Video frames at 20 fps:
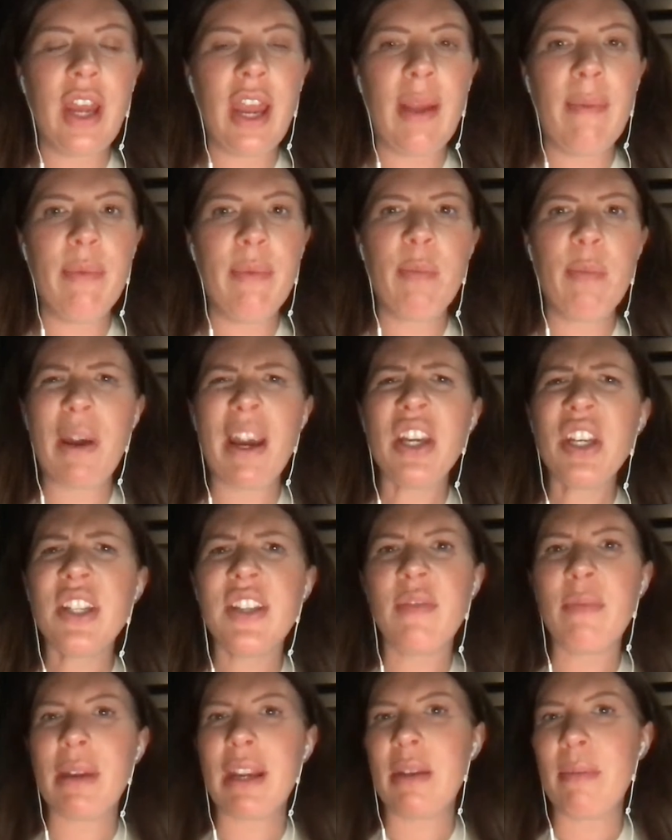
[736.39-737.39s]
The pressures
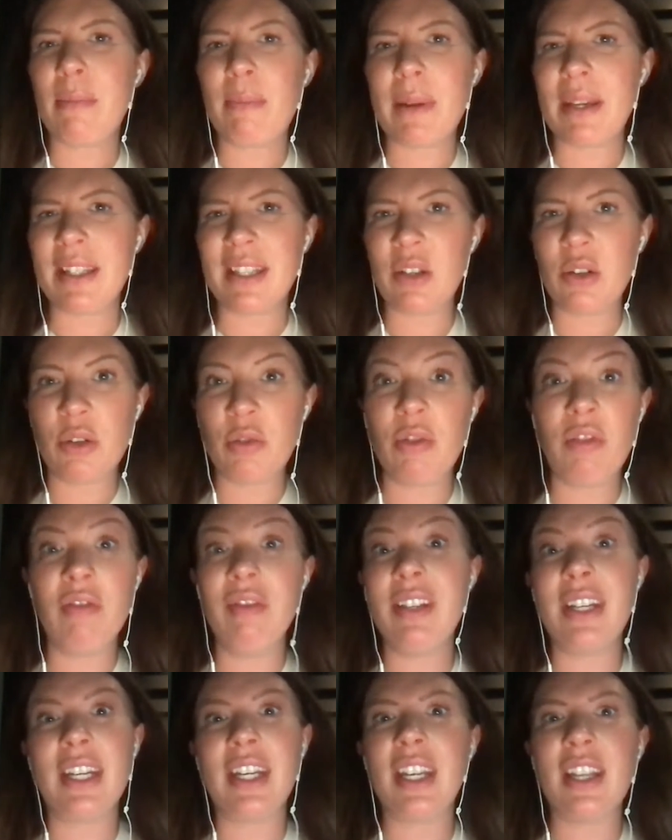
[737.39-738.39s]
of being a business owner are
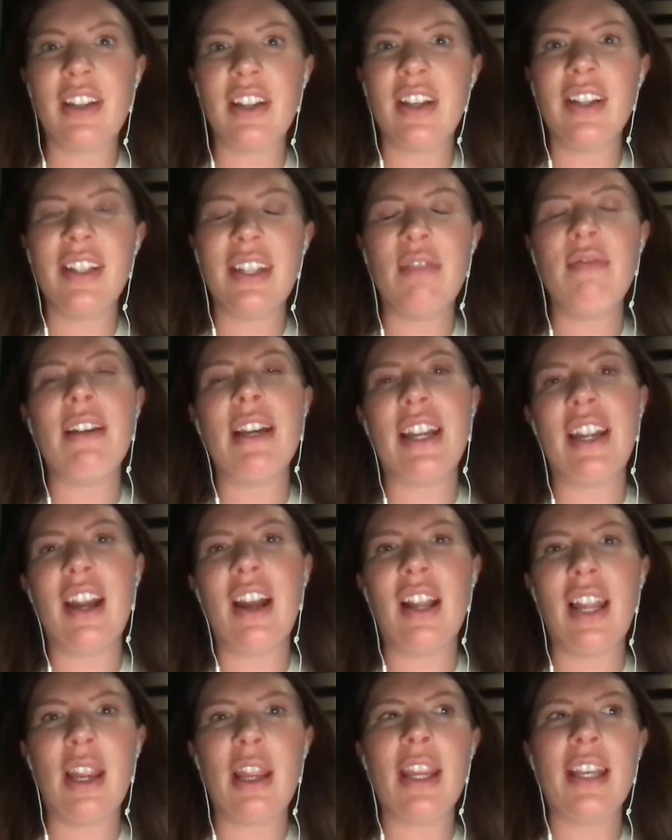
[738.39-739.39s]
ridiculous. They really
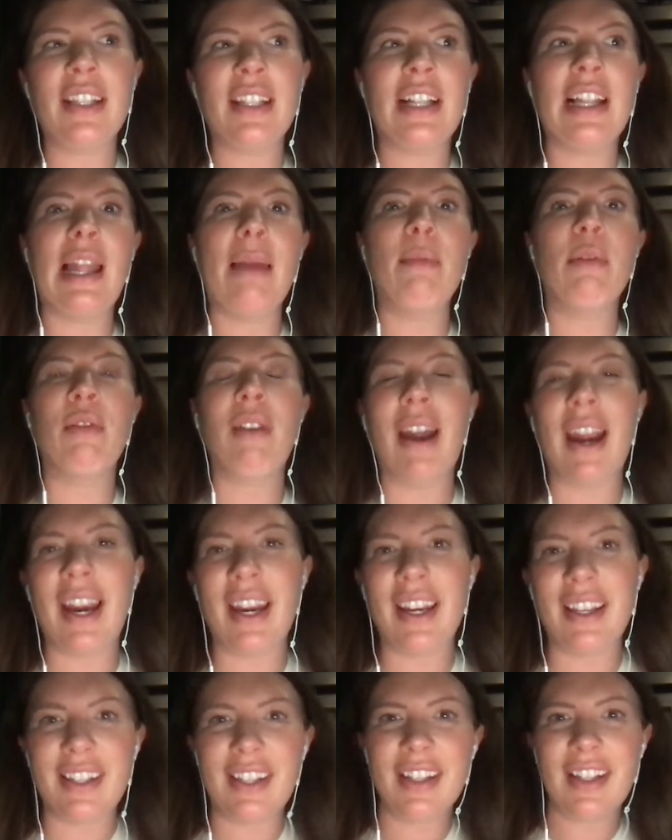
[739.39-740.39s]
are. Like, it's
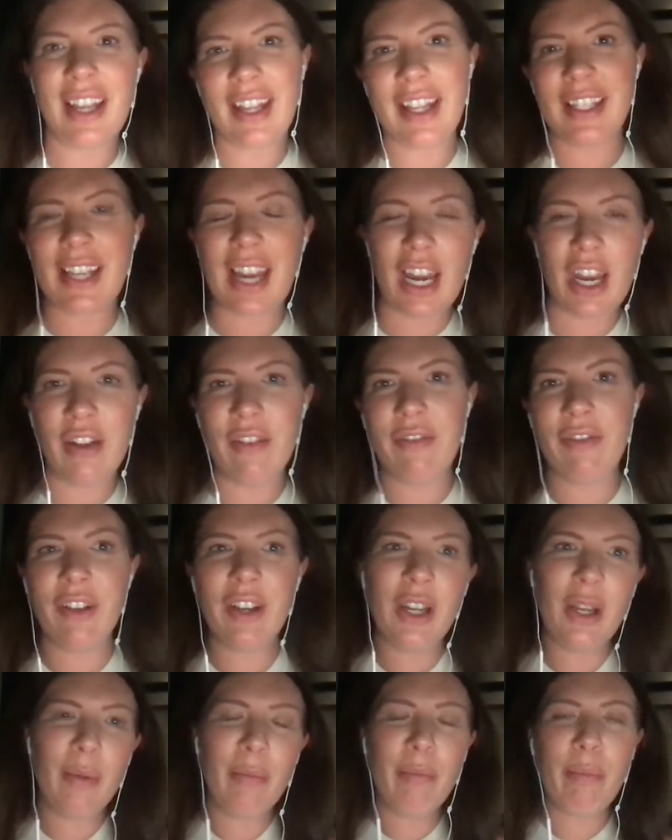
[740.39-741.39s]
glamorized as like this kind of
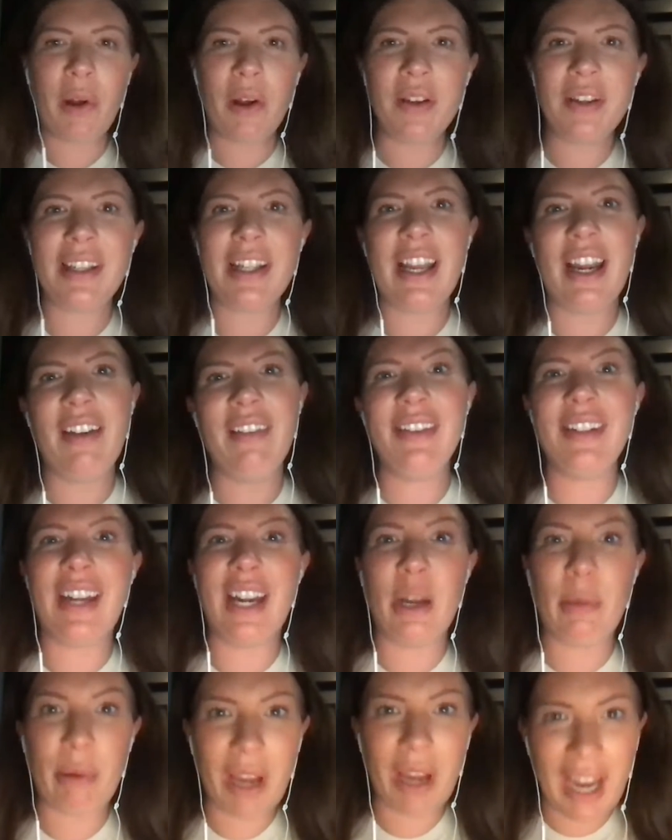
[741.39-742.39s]
boss
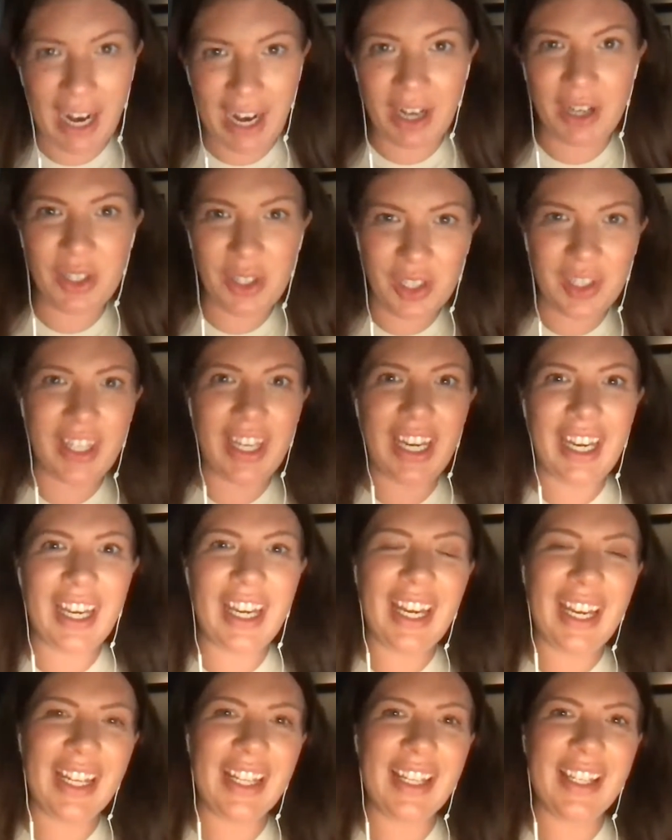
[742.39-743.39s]
lifestyle, but actually
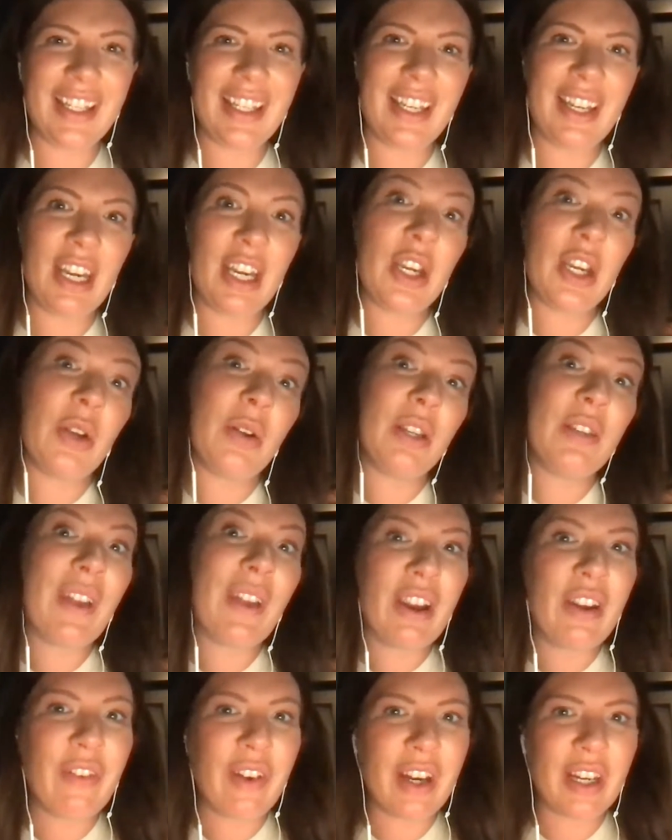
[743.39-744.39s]
it's
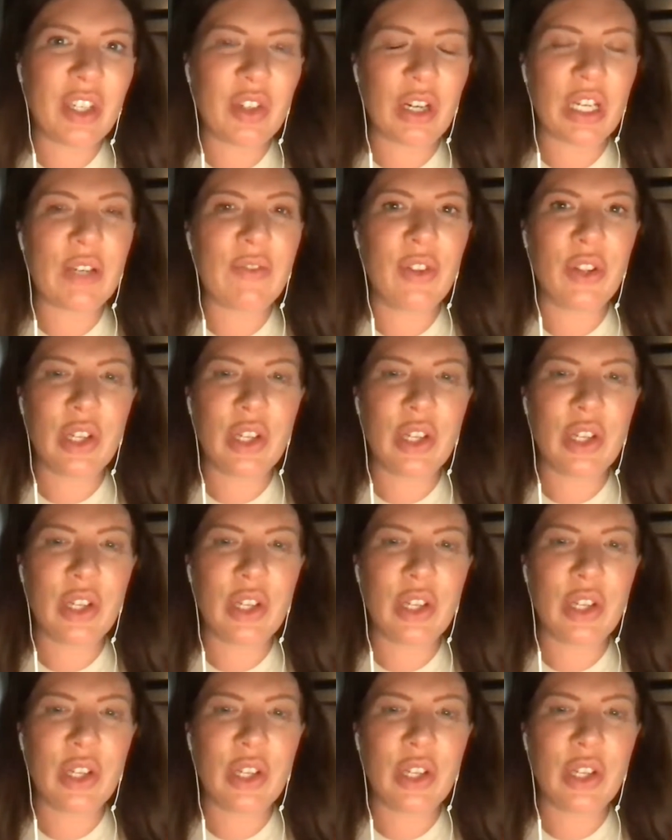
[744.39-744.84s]
very, very stressful.